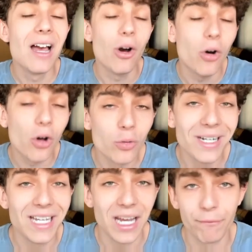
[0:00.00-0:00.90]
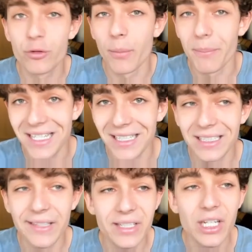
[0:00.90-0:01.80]
already have
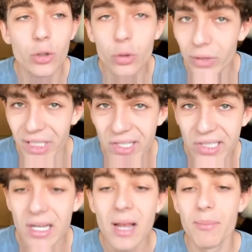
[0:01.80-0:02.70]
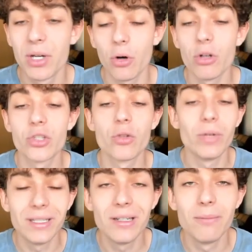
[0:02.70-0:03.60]
dramatically decreased because
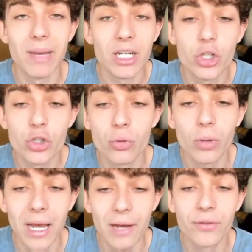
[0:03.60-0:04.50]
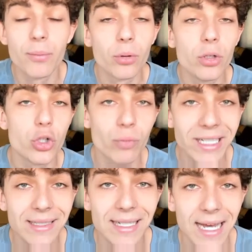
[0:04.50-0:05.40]
we didn't manage to have the bullish
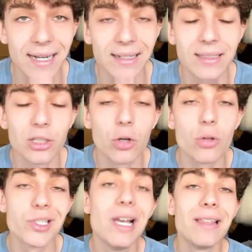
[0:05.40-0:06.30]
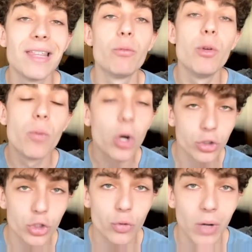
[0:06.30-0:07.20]
weekly candle close that we
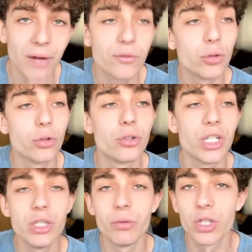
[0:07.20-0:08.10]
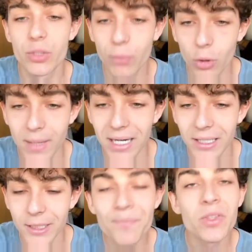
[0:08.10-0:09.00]
wanted to have to continue this bull
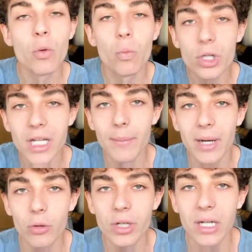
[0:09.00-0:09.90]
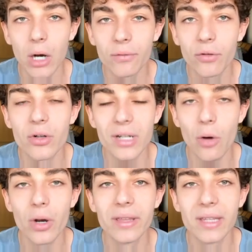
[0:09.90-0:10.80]
market. What am I looking out for
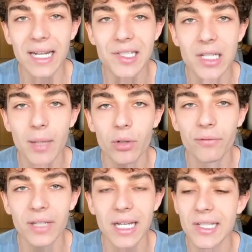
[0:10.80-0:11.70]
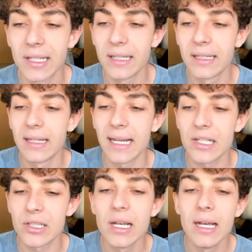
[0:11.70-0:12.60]
now in the next couple of days and in the
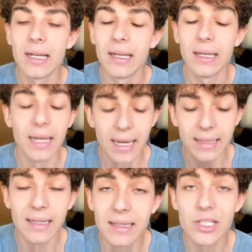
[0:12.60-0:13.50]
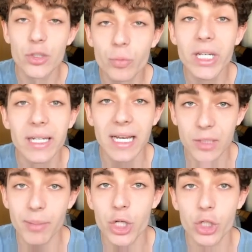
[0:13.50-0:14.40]
next and in this week,
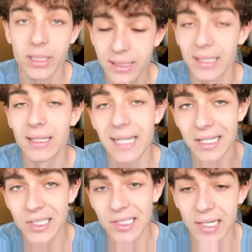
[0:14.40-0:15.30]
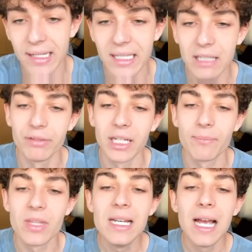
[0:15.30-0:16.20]
especially till next Sunday evening?
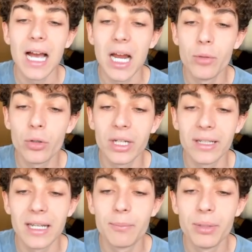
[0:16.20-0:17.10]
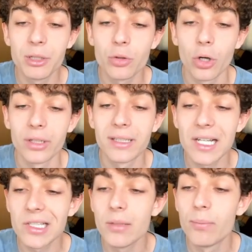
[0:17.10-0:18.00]
I'm looking that Bitcoin
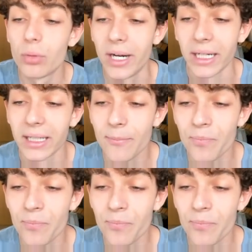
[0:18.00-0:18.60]
doesn't break